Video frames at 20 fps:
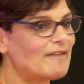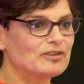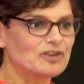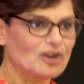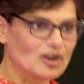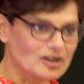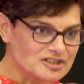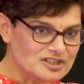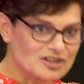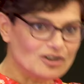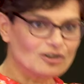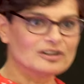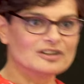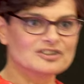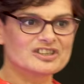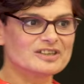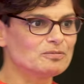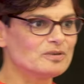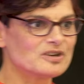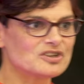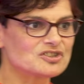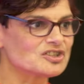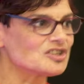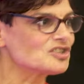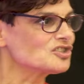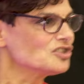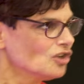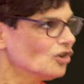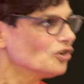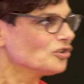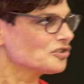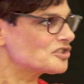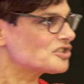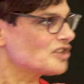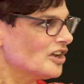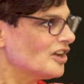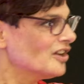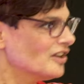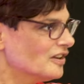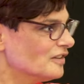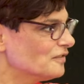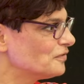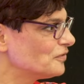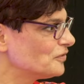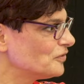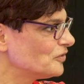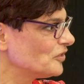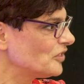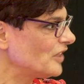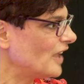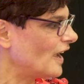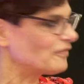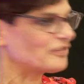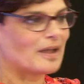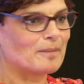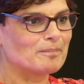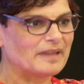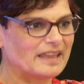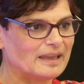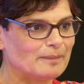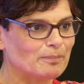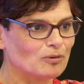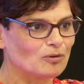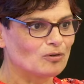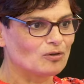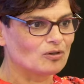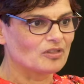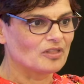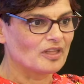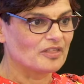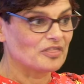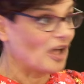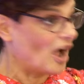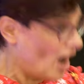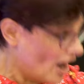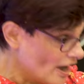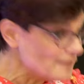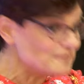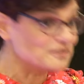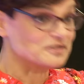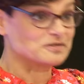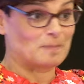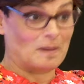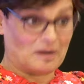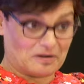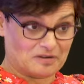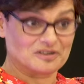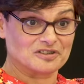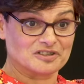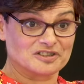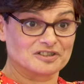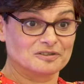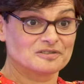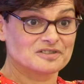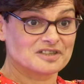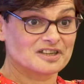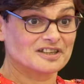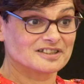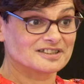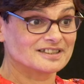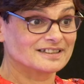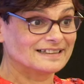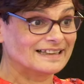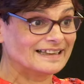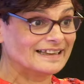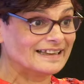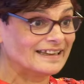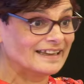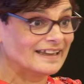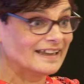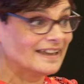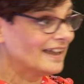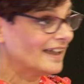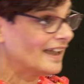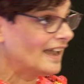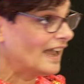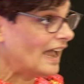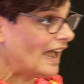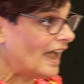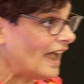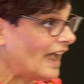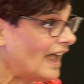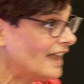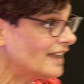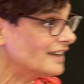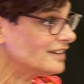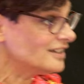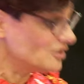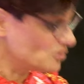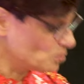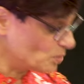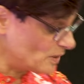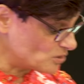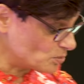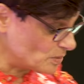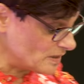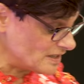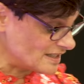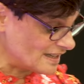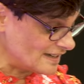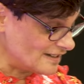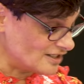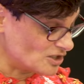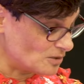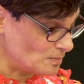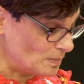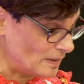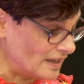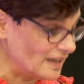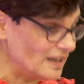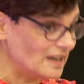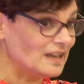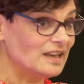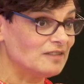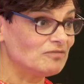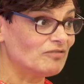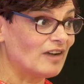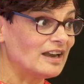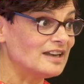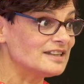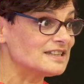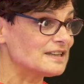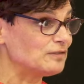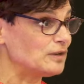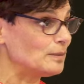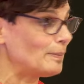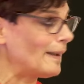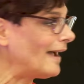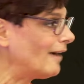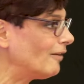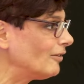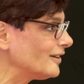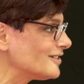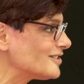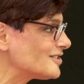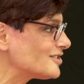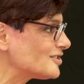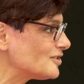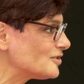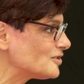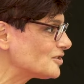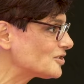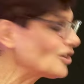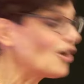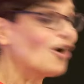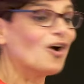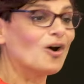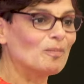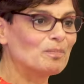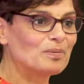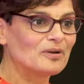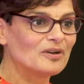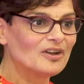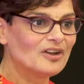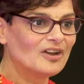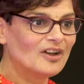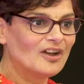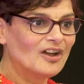we have an ideology which does not serve the Afghan people that I've spoken to, certainly, and which we seem to be relatively powerless to stop.